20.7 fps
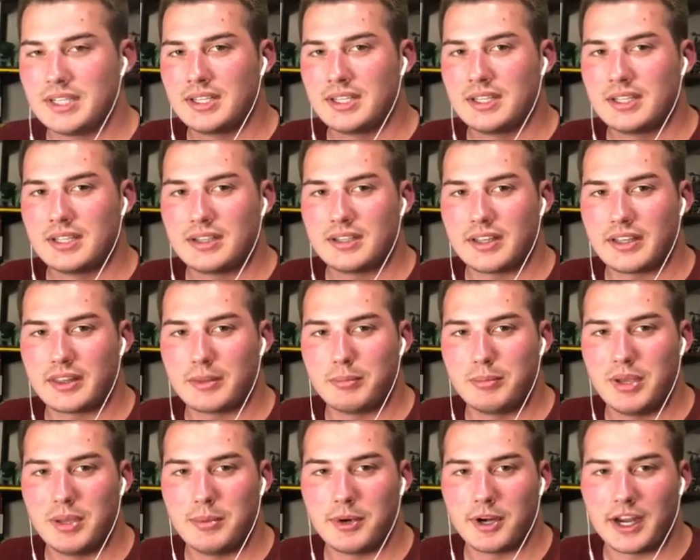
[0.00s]
Like the
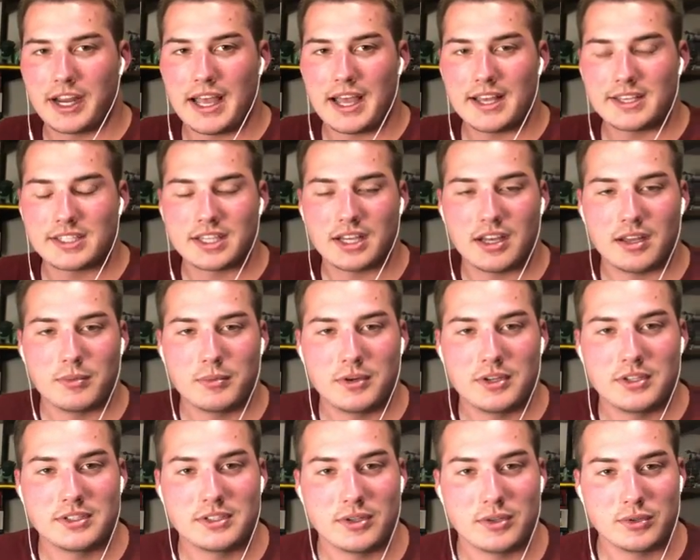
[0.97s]
Meebert Gascon ones,
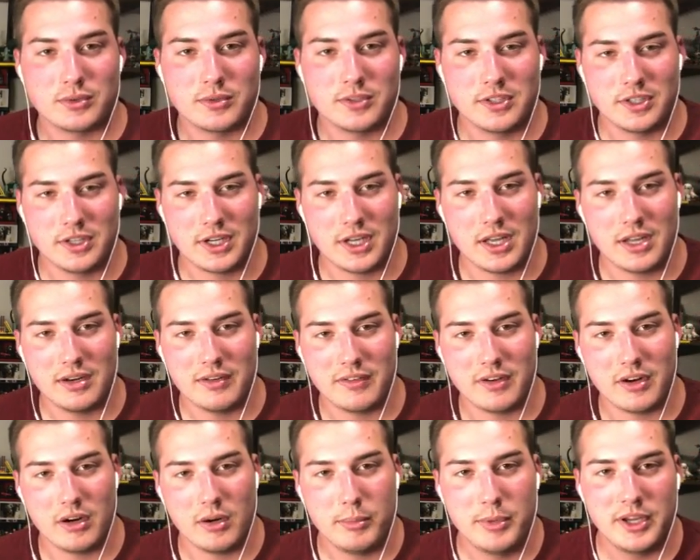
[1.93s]
those ones are kind of
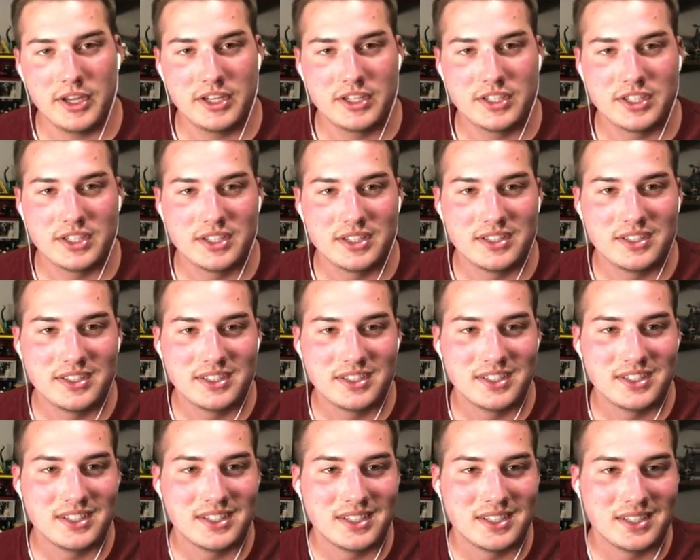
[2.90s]
garbage.
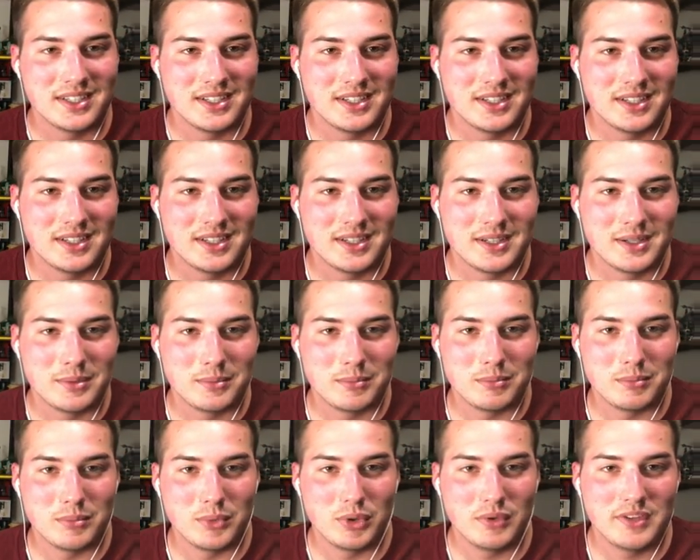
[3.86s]

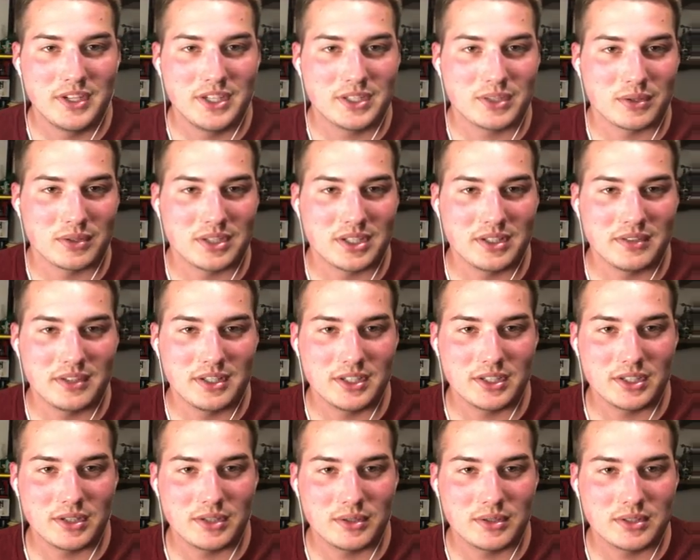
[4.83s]
Movies or TV
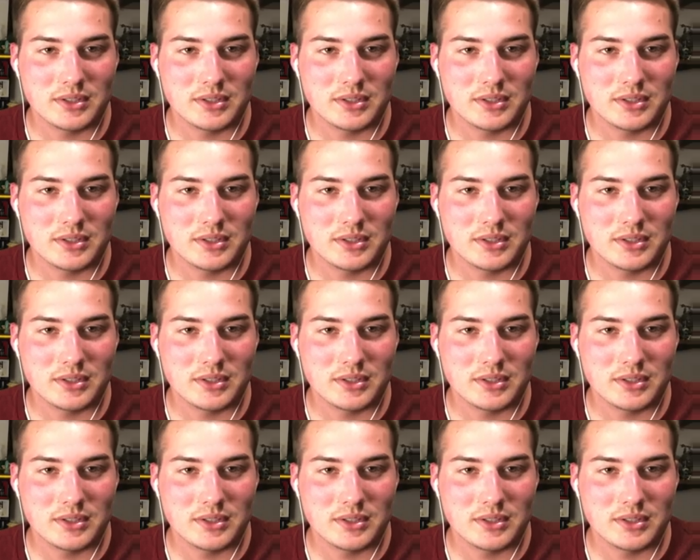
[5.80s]
shows?